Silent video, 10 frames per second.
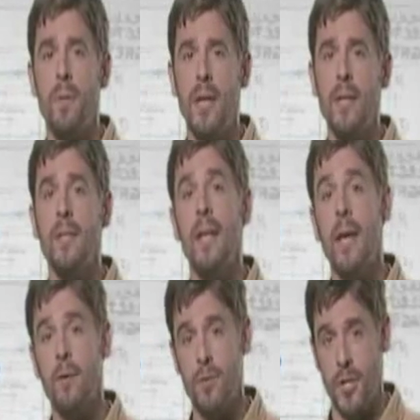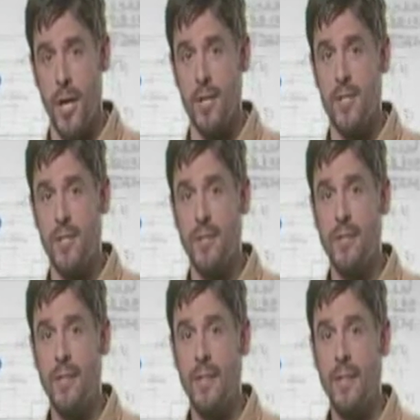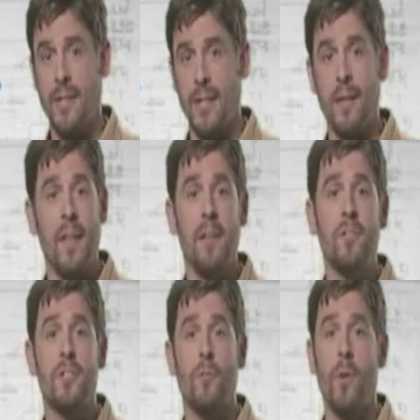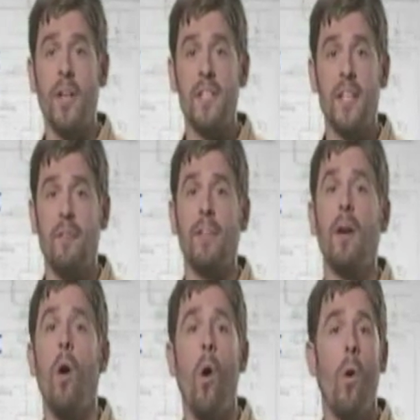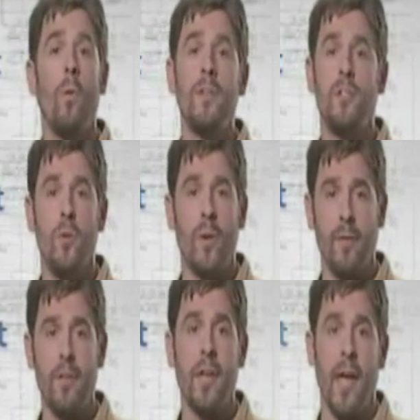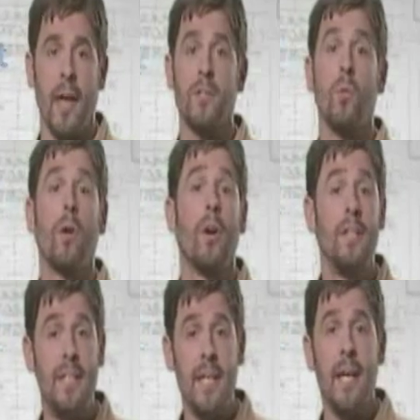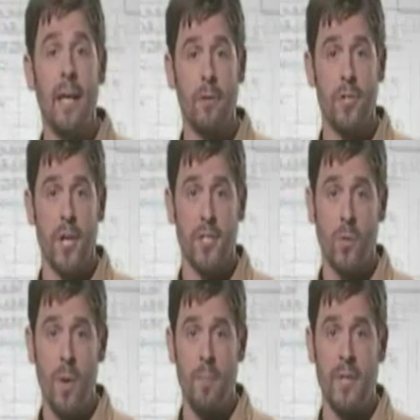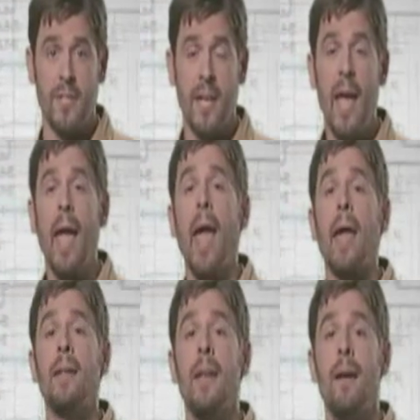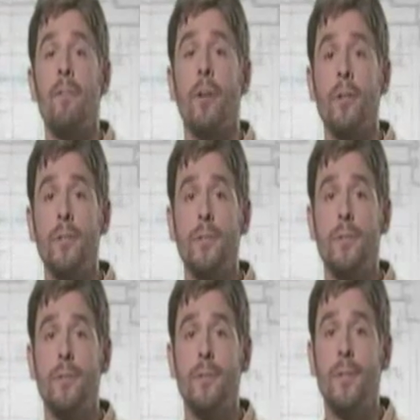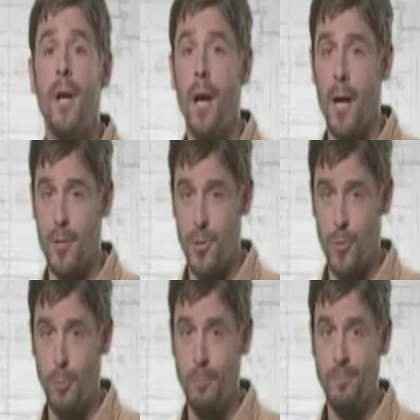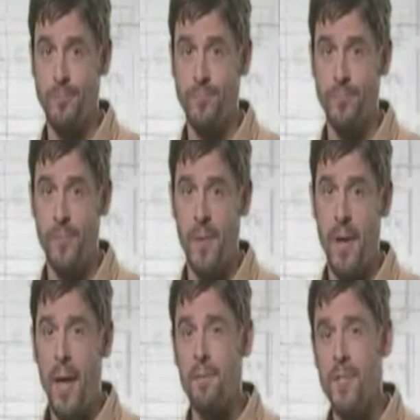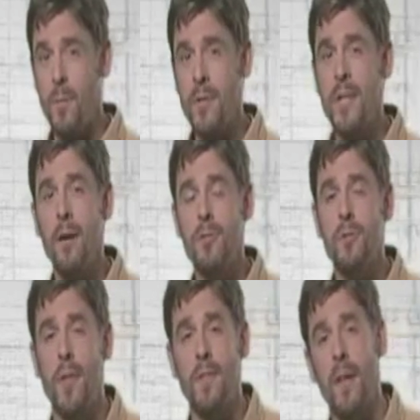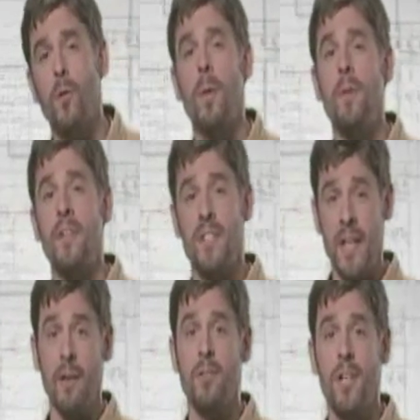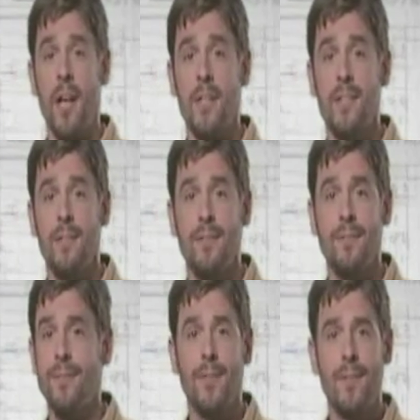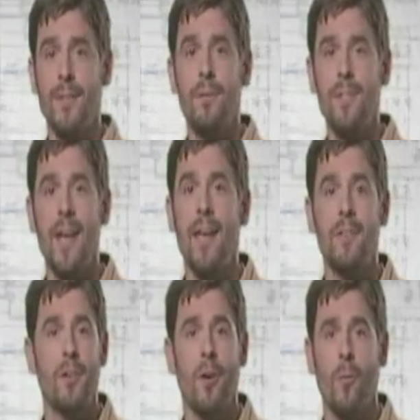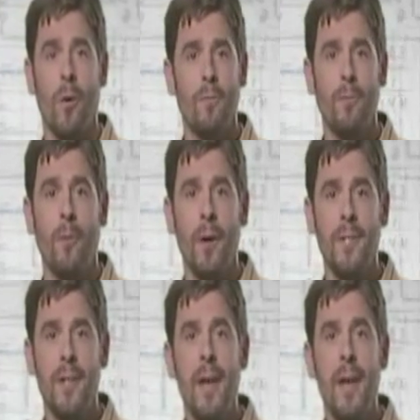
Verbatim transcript: be de energized? And in the interest of working safely, always do whatever you can to work on de energized equipment and never assume. If someone tells you that the equipment is de energized, don't take his or her word for it.